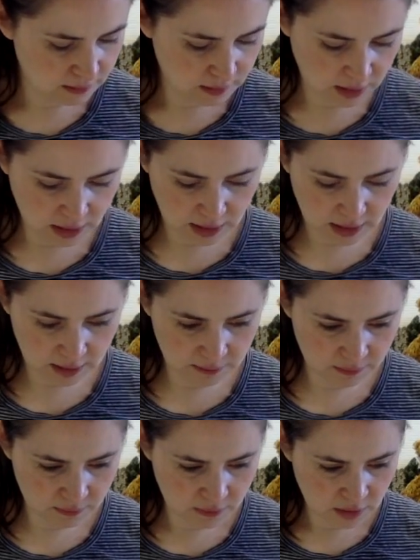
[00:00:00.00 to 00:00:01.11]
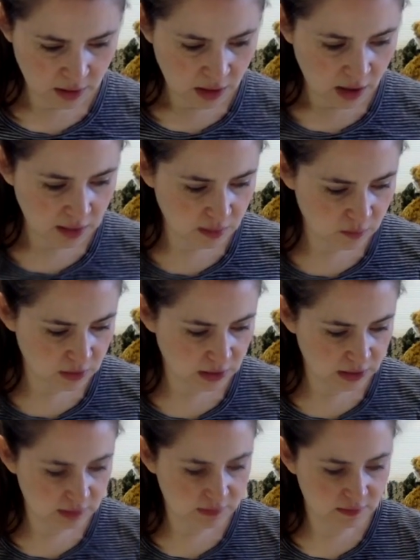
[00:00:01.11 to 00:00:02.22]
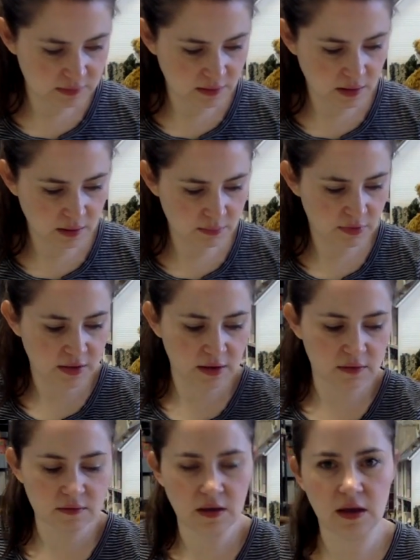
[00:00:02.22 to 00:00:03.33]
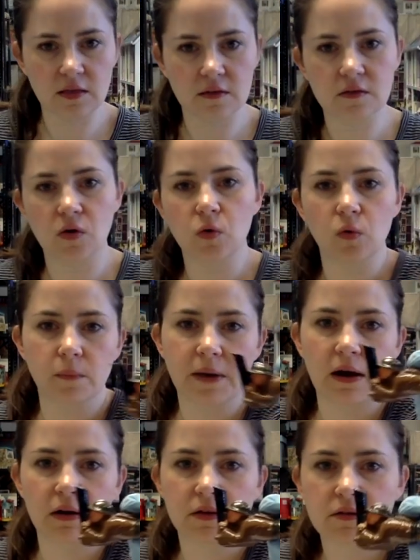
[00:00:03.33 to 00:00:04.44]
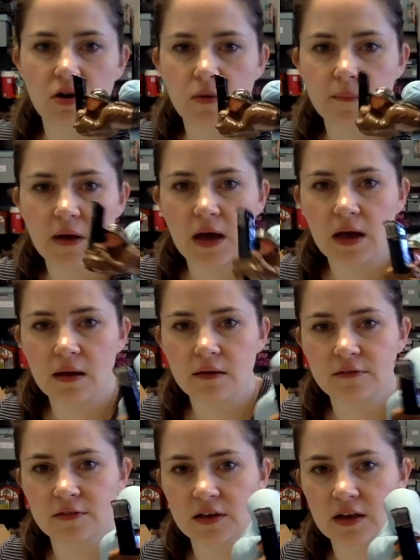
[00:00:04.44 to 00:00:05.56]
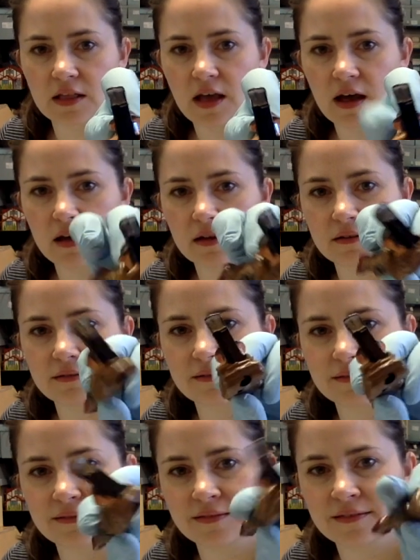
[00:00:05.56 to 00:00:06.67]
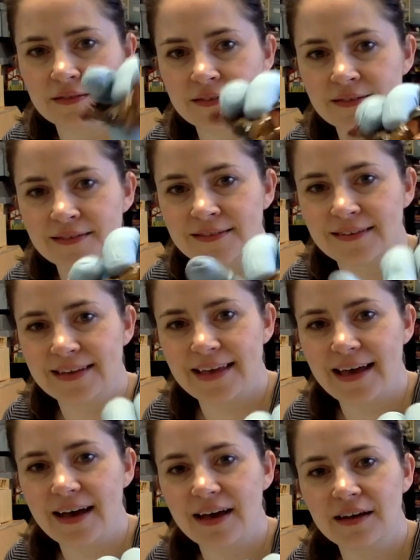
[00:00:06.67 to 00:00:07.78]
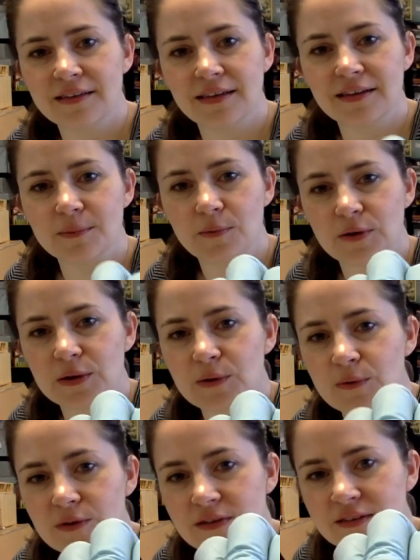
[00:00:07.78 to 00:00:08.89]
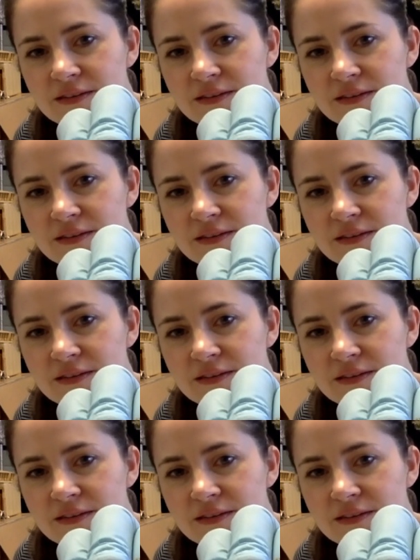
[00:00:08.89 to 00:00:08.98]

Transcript: And then we get into some things like this cool periscope guy. Look at that. Yeah, that's pretty cool.